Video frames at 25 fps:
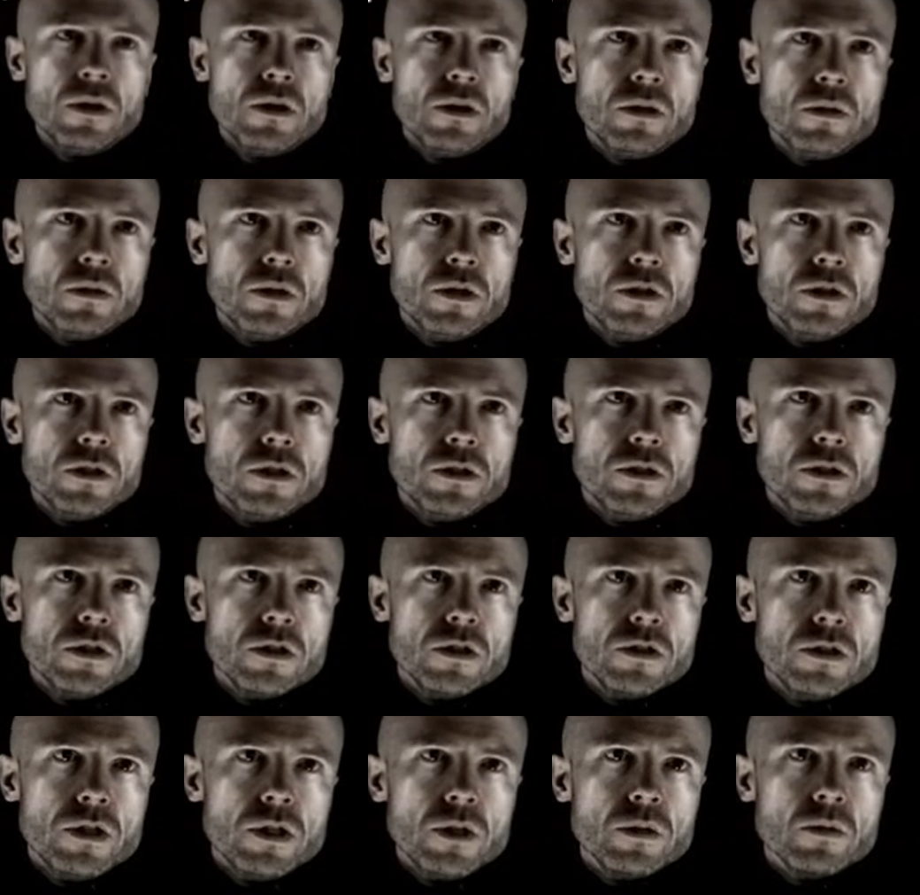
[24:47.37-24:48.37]
which is
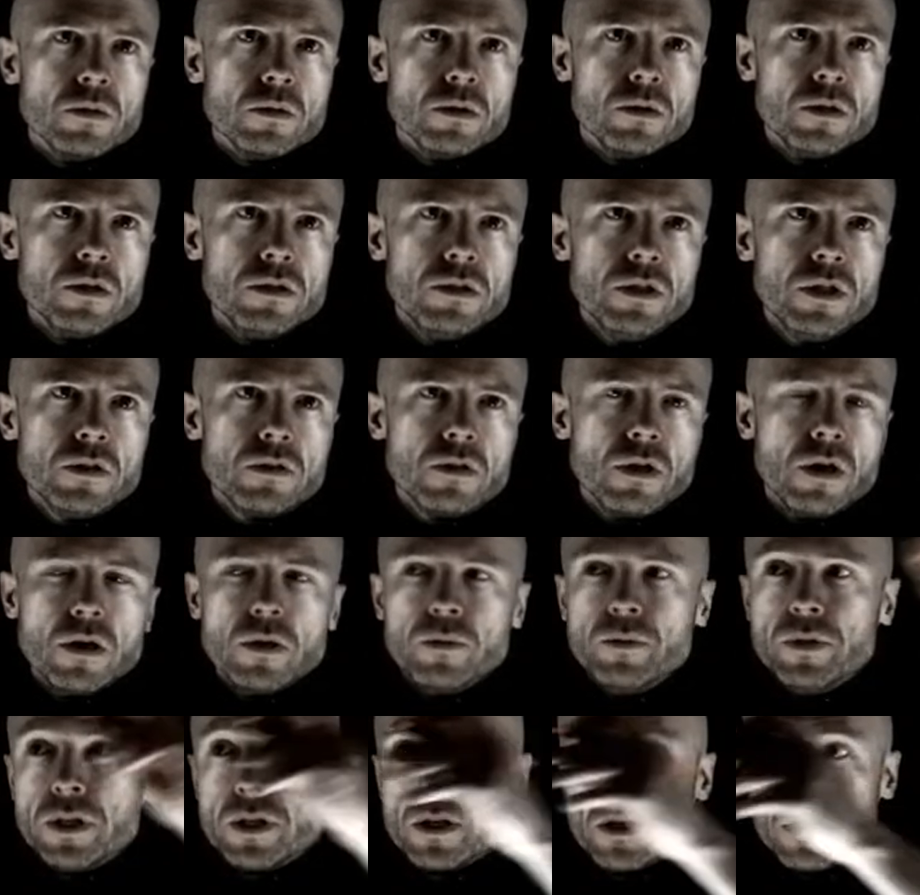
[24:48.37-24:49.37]
just equal to 0
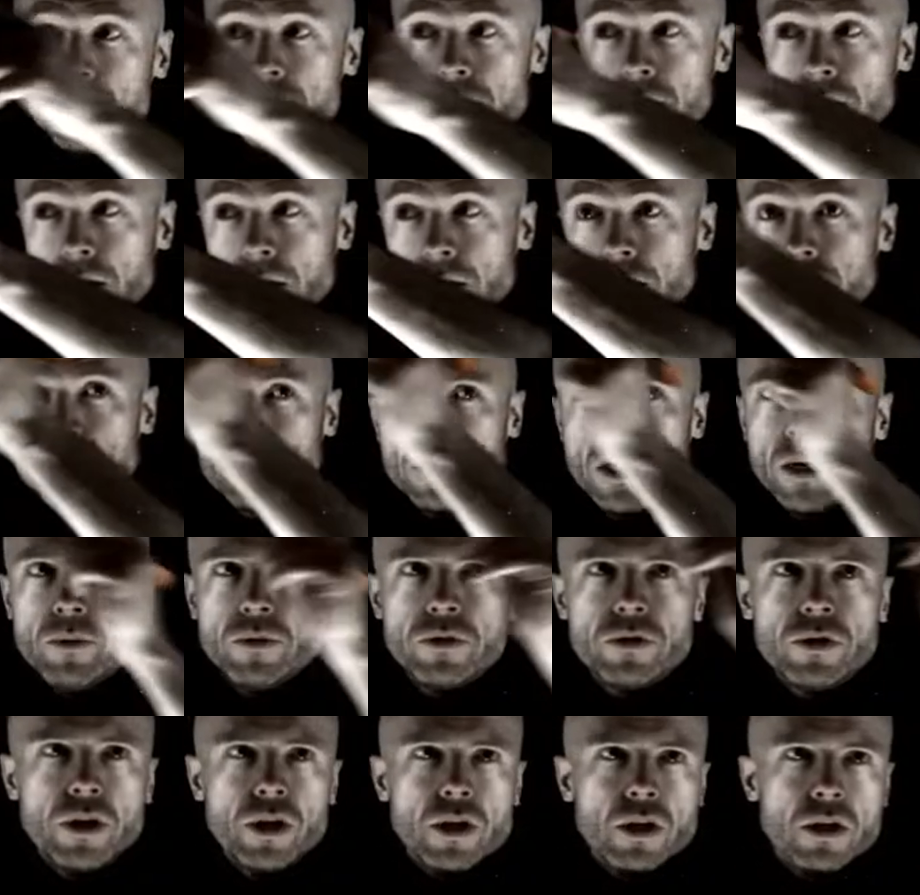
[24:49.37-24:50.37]
because they're the same
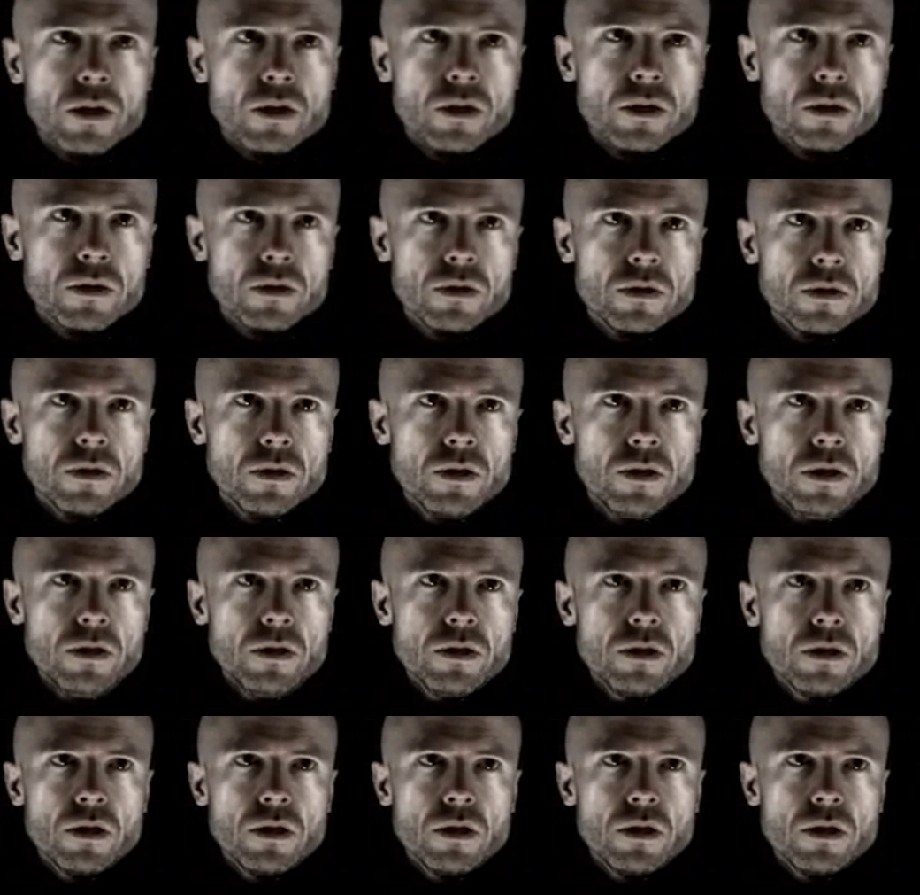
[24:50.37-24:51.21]
thing, right?